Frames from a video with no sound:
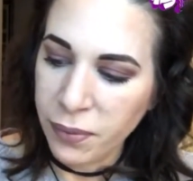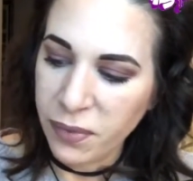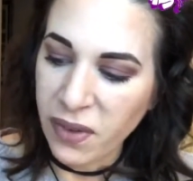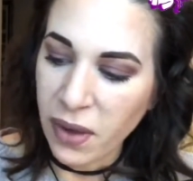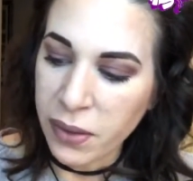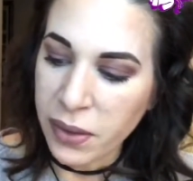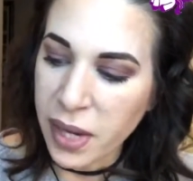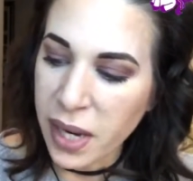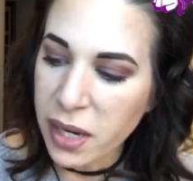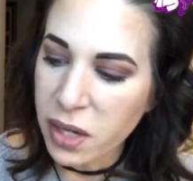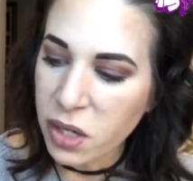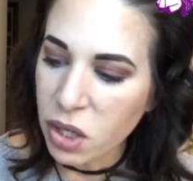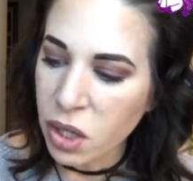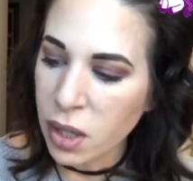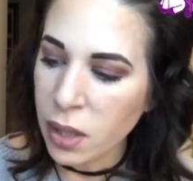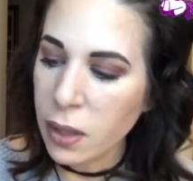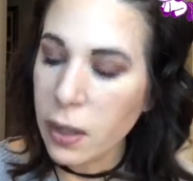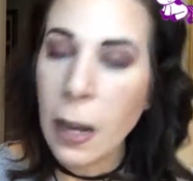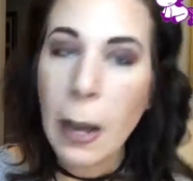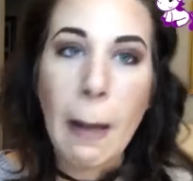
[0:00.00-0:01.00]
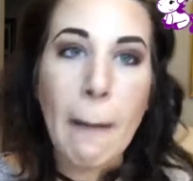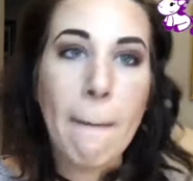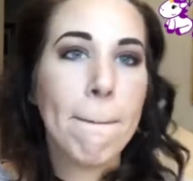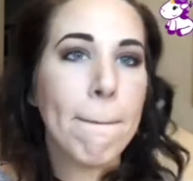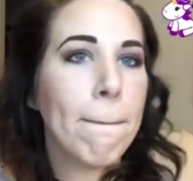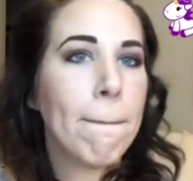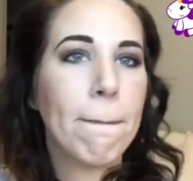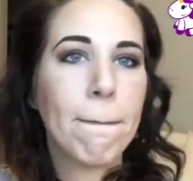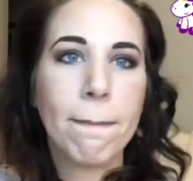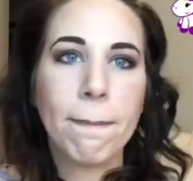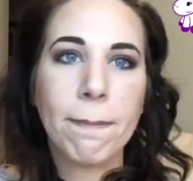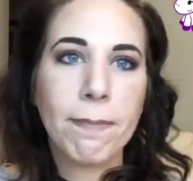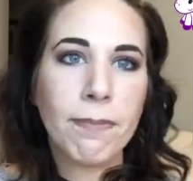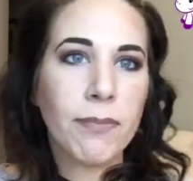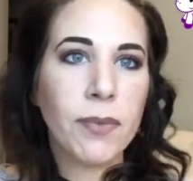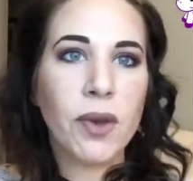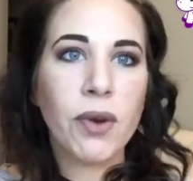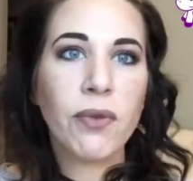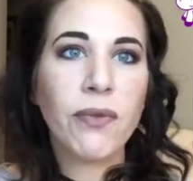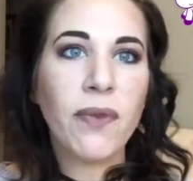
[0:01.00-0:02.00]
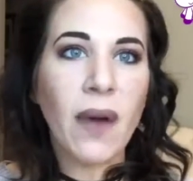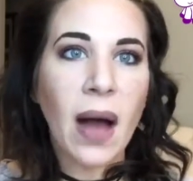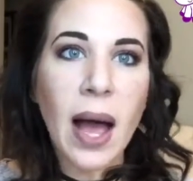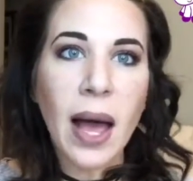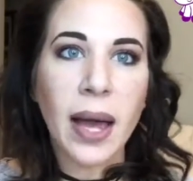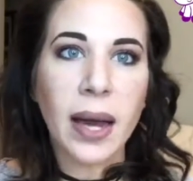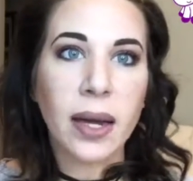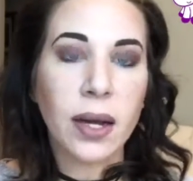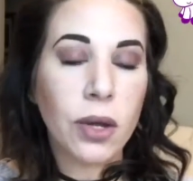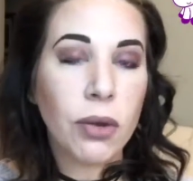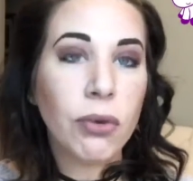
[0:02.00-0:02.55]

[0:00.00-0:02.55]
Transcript: foundation, you're fine.